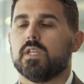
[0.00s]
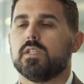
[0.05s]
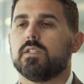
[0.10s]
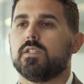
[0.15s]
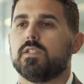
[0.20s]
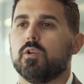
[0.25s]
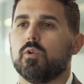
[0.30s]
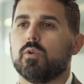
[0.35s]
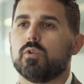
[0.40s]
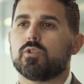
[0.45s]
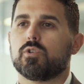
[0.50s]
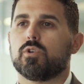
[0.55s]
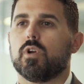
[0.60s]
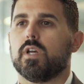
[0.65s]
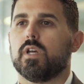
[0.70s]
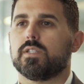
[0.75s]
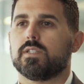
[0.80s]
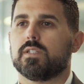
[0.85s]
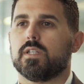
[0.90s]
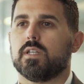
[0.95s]
Zero
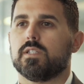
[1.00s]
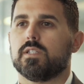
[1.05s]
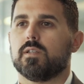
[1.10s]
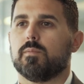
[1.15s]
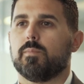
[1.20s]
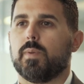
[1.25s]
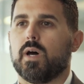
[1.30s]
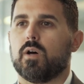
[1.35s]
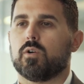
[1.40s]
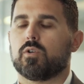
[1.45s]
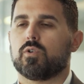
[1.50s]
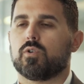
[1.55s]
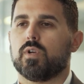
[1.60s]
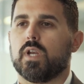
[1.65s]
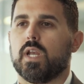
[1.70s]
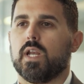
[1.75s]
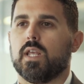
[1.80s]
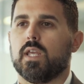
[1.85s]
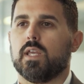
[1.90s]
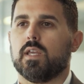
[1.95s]
Trust is about
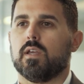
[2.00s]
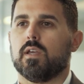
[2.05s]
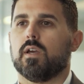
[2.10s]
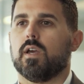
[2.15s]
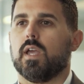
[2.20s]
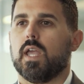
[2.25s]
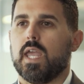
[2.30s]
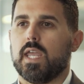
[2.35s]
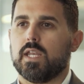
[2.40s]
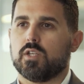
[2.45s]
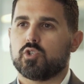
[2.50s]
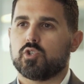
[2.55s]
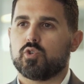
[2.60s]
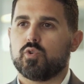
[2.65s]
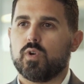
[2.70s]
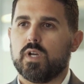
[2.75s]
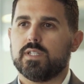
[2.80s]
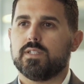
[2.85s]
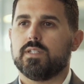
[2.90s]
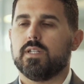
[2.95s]
creating a
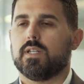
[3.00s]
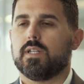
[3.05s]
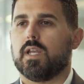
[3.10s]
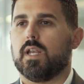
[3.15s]
trusted